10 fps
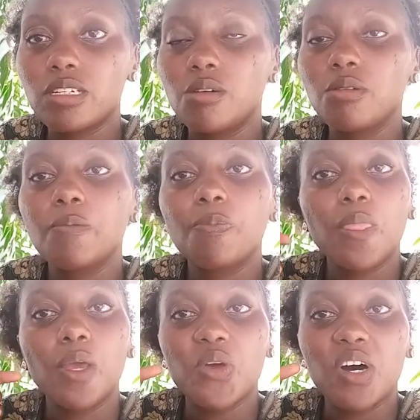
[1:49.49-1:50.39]
town
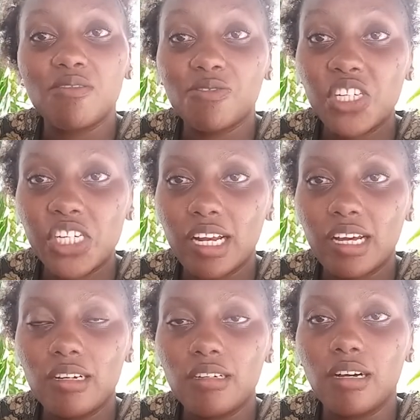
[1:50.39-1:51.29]
you have Shela.